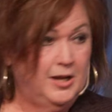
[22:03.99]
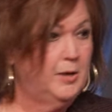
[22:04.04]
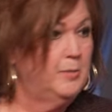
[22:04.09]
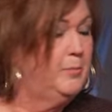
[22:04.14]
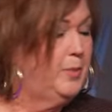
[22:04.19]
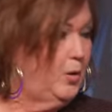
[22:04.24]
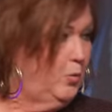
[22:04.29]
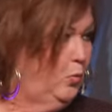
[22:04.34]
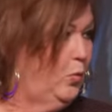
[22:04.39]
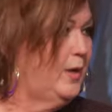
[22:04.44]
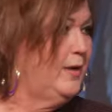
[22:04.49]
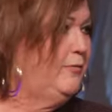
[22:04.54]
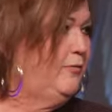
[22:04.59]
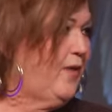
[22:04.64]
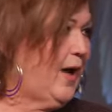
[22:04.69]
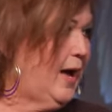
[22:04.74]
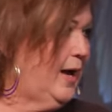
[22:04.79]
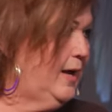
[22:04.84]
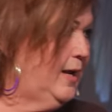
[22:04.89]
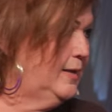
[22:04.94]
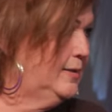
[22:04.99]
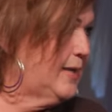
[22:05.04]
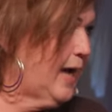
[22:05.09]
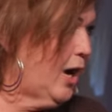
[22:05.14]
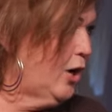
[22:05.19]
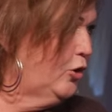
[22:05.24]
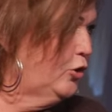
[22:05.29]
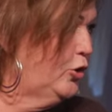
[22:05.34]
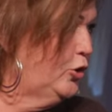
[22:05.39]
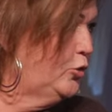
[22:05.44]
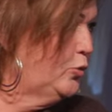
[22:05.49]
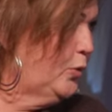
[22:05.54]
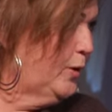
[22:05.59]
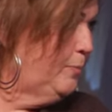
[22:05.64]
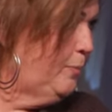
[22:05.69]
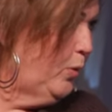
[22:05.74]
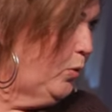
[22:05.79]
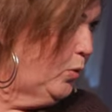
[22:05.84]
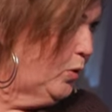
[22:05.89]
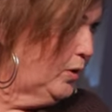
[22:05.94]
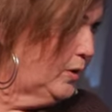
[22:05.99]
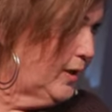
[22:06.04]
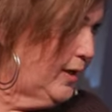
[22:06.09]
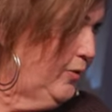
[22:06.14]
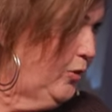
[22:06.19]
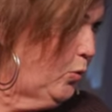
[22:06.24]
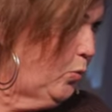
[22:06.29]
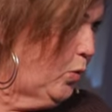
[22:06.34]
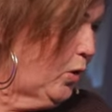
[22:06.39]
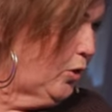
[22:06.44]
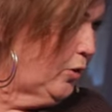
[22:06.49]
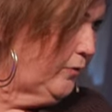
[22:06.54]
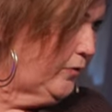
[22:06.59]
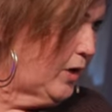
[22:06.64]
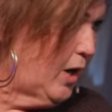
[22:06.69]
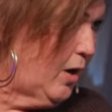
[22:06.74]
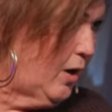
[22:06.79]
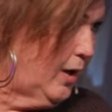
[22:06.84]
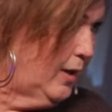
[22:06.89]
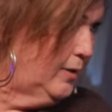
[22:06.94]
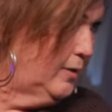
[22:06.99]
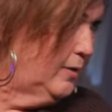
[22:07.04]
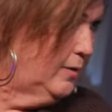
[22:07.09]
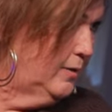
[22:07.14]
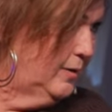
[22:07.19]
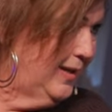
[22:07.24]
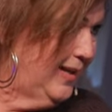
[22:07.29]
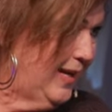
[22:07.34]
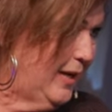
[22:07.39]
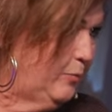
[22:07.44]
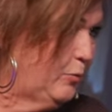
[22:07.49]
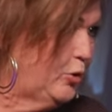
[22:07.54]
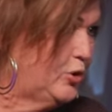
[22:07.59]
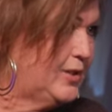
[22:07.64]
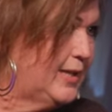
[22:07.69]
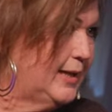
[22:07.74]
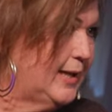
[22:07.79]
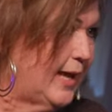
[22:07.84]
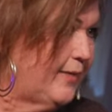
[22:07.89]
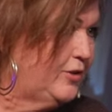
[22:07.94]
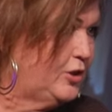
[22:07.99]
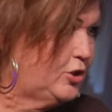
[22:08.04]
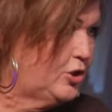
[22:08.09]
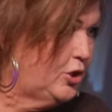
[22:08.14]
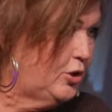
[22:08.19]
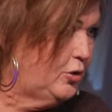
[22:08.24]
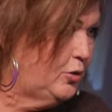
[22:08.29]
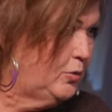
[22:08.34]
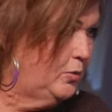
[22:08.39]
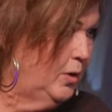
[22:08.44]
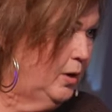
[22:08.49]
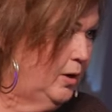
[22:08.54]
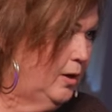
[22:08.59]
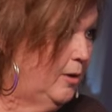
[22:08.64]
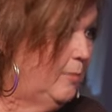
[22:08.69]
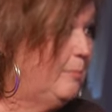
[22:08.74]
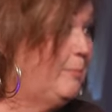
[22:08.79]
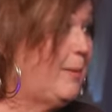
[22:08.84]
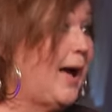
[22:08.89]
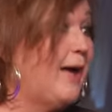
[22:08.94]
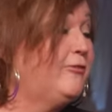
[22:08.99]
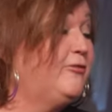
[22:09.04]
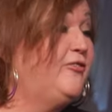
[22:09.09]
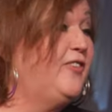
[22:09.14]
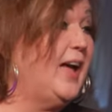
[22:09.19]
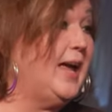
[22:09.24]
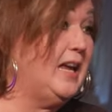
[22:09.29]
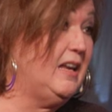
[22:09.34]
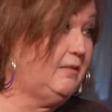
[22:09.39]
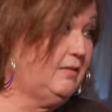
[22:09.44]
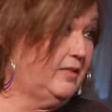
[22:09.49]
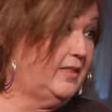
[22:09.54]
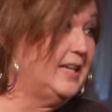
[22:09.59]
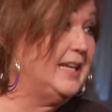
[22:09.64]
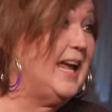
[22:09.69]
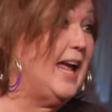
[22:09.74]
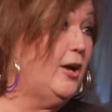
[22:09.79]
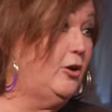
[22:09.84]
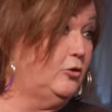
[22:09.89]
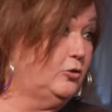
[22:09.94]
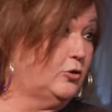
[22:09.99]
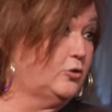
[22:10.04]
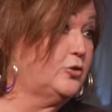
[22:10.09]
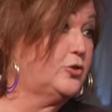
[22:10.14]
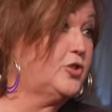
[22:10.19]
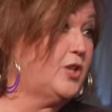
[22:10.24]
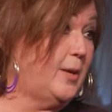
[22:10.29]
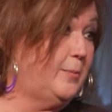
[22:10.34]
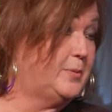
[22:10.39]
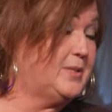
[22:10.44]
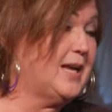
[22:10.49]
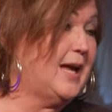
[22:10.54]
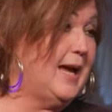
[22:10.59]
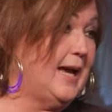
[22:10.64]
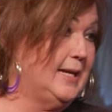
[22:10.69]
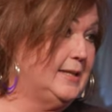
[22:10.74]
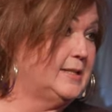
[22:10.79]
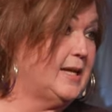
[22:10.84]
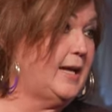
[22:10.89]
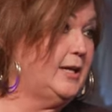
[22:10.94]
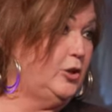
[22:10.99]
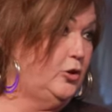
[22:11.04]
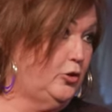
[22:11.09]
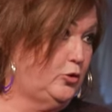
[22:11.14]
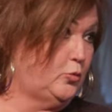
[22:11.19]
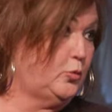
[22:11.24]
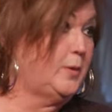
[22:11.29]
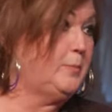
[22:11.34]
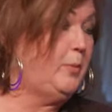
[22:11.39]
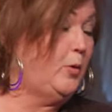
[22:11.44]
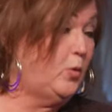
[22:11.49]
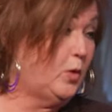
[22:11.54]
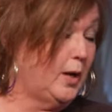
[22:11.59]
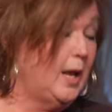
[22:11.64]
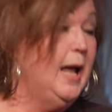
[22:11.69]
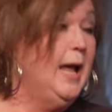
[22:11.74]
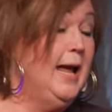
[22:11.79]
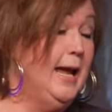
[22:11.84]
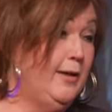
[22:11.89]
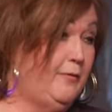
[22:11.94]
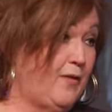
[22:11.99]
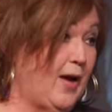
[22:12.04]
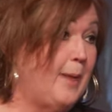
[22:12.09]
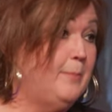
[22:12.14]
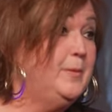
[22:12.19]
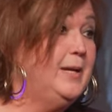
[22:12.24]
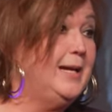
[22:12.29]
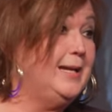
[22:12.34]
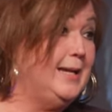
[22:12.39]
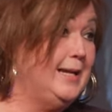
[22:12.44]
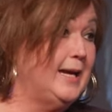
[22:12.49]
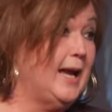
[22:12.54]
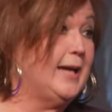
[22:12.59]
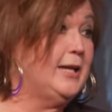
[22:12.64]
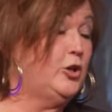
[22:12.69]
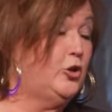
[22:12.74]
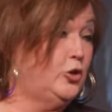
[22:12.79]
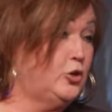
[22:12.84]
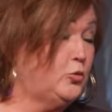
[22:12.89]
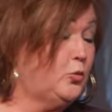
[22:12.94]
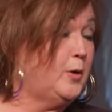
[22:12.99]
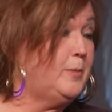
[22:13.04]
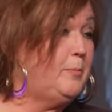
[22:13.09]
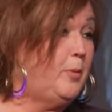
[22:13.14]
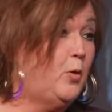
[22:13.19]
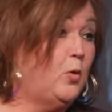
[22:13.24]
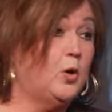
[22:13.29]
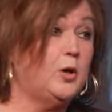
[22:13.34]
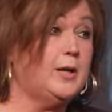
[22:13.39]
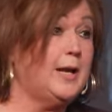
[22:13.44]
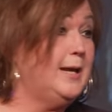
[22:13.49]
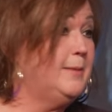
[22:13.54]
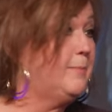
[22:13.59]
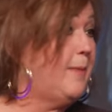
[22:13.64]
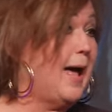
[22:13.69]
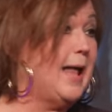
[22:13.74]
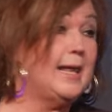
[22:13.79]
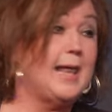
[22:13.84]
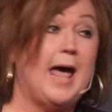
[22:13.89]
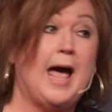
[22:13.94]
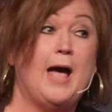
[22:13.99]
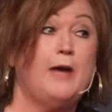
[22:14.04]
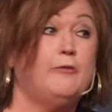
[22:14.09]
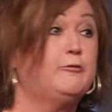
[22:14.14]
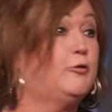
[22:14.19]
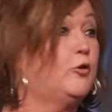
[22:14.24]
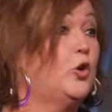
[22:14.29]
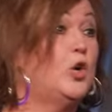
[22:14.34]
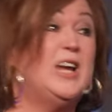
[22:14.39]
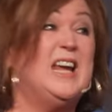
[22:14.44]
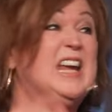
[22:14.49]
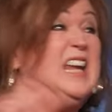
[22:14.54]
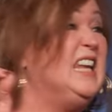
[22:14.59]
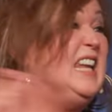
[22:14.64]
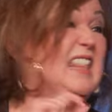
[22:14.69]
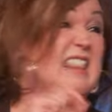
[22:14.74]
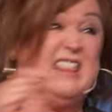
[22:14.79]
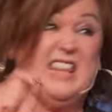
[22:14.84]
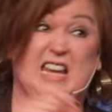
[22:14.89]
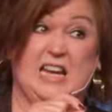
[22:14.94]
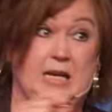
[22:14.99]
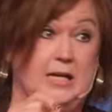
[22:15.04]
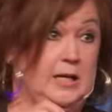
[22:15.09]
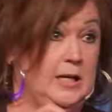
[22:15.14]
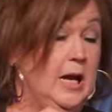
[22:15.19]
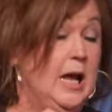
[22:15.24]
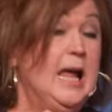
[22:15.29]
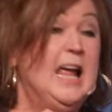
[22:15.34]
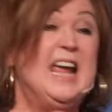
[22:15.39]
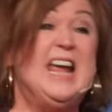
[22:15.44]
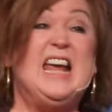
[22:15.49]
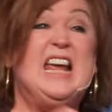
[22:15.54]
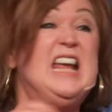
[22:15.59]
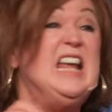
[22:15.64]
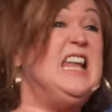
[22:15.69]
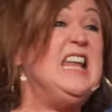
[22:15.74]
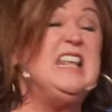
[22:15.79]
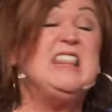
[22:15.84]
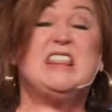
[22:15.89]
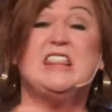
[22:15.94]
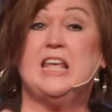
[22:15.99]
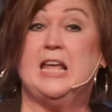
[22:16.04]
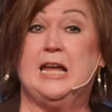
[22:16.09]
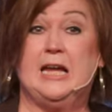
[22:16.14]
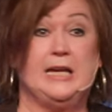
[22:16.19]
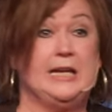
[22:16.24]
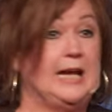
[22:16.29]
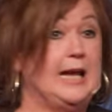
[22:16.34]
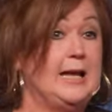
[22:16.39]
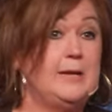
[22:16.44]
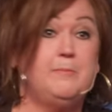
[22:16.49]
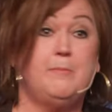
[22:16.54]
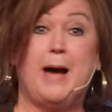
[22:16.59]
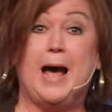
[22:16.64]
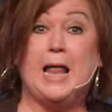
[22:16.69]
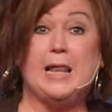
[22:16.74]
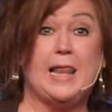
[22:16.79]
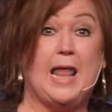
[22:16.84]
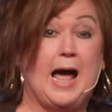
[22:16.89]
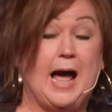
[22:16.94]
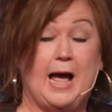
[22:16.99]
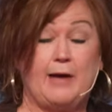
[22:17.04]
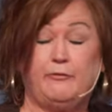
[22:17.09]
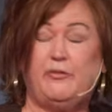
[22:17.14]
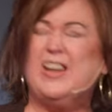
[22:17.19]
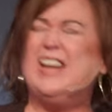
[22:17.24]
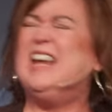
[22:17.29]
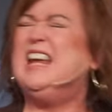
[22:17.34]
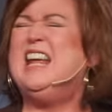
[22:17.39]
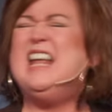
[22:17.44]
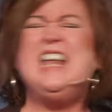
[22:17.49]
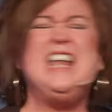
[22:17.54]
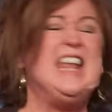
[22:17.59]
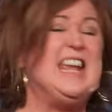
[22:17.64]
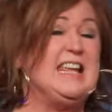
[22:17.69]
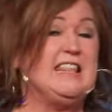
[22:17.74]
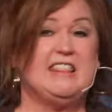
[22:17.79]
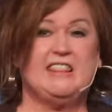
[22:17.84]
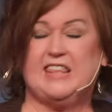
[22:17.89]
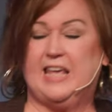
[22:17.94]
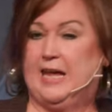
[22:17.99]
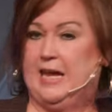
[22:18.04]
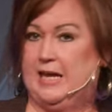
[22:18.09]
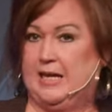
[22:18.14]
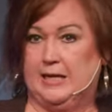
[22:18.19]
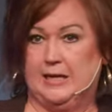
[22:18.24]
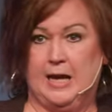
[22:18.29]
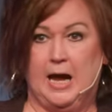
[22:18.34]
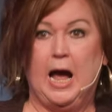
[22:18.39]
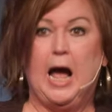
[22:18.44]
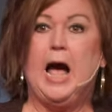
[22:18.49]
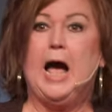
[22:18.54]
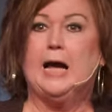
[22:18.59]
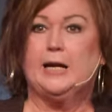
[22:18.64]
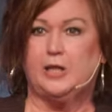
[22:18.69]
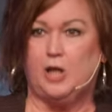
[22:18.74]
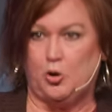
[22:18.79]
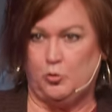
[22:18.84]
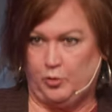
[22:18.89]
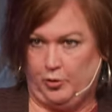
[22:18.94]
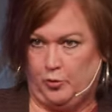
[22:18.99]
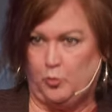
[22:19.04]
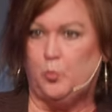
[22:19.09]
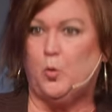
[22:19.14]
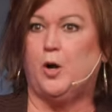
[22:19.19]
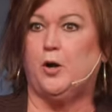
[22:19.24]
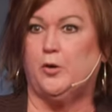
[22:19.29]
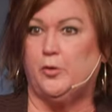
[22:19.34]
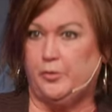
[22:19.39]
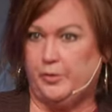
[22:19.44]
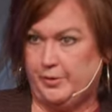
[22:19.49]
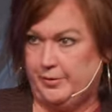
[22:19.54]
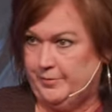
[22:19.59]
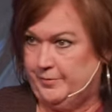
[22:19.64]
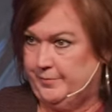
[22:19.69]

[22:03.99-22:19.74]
but we find our good report in the Word of God. Hebrews eleven two, by faith the elders obtained a good report. If I'm needing a good report in my life for anything, anything in my life, anything, I go to the Word.